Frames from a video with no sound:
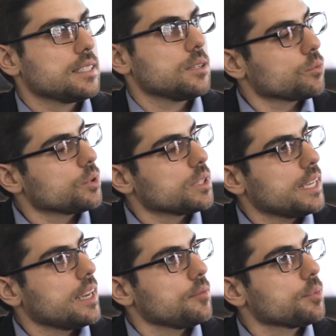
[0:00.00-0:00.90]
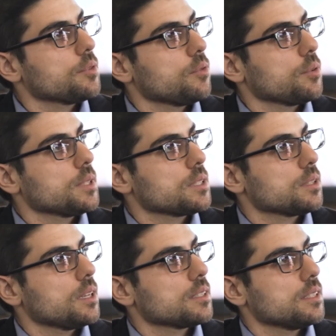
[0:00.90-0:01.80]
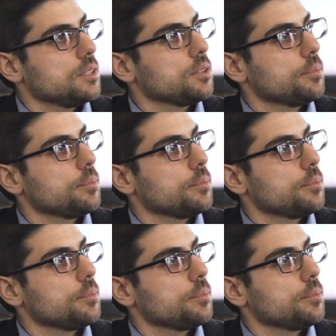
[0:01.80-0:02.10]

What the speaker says: it really have performance loss, in your